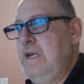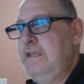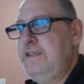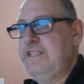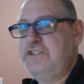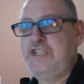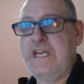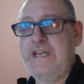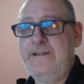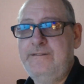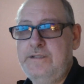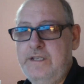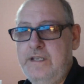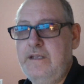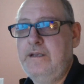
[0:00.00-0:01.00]

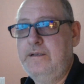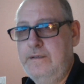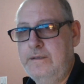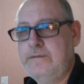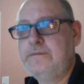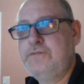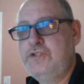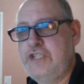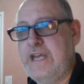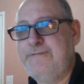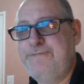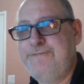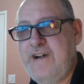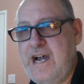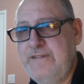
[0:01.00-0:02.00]
the Gen
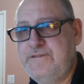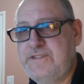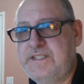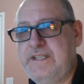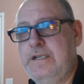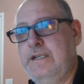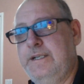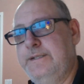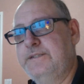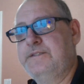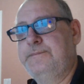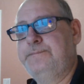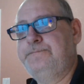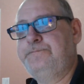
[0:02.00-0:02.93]
5 series,